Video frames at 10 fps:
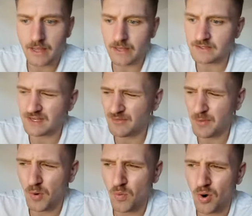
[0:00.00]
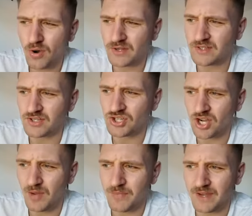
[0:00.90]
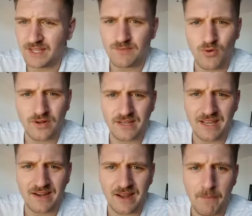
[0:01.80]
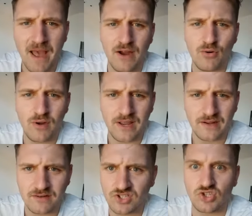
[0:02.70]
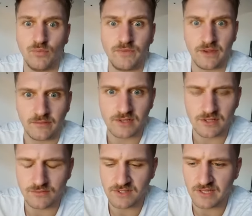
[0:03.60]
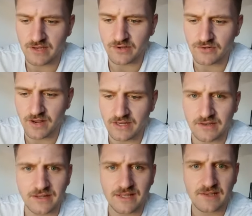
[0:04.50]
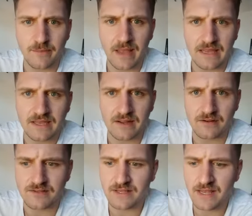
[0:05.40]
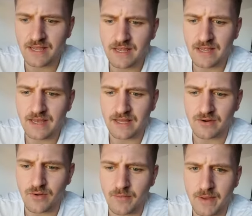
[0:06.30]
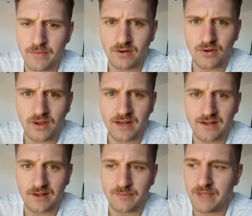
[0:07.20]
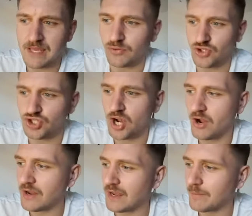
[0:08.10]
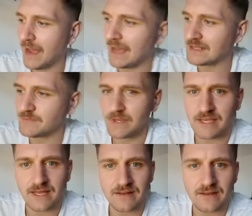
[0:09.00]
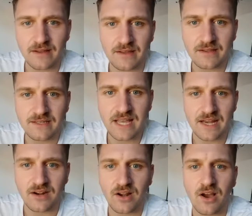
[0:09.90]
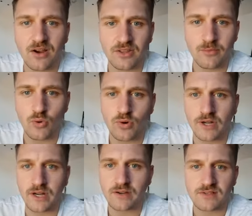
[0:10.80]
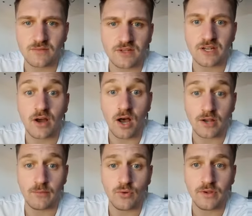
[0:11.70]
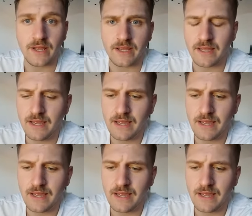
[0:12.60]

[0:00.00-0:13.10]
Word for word: And it's like I remember walking to the shop the next morning to get like a Powerade or something because I was dehydrated and get some painkillers. And I remember looking at like people jogging past me at like 10 o'clock in the morning or something on a Monday.